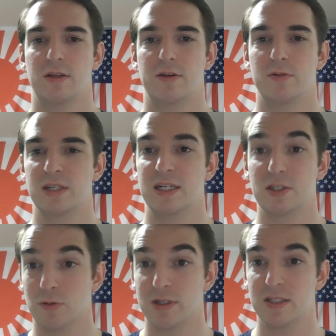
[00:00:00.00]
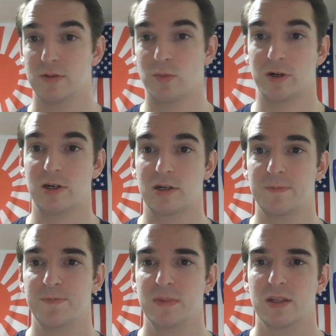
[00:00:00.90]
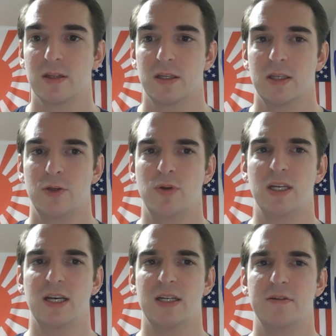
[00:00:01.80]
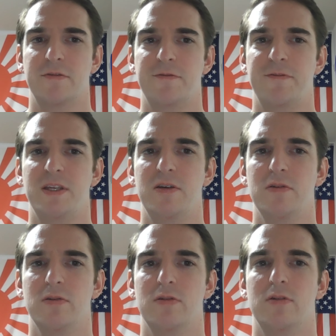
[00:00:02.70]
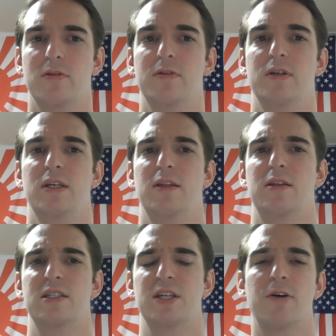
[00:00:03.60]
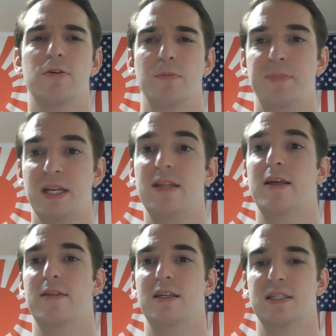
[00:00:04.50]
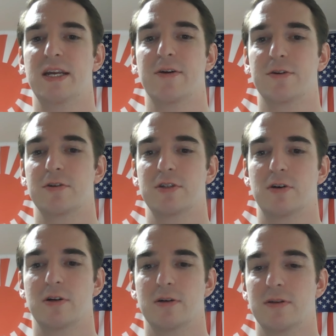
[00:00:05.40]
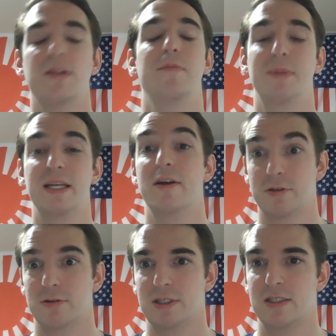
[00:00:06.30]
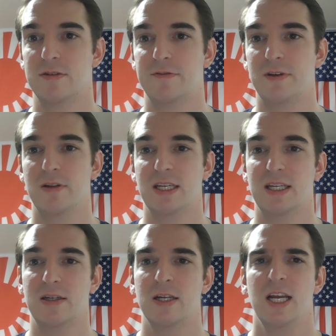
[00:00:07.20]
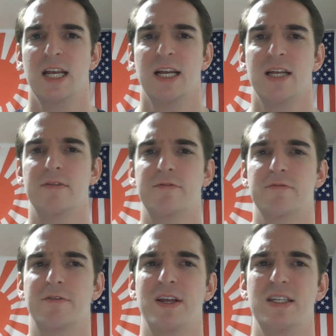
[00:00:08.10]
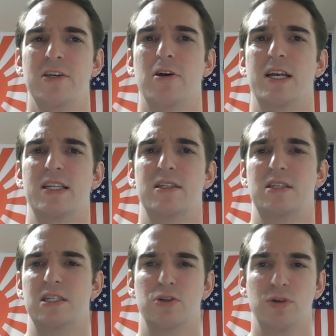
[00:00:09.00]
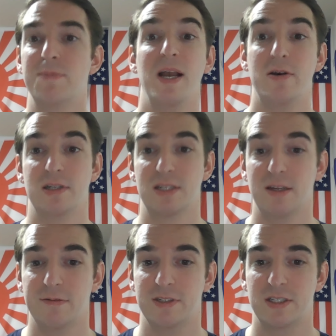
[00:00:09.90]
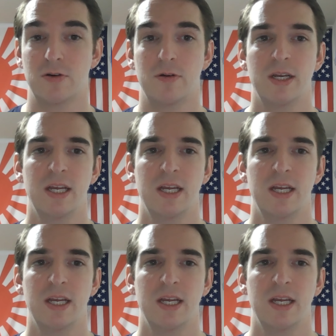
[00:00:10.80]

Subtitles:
those kind of stories where you can kind of feel the sorrow and pity that the main character is feeling and kind of reflecting on as he's looking back on his life. So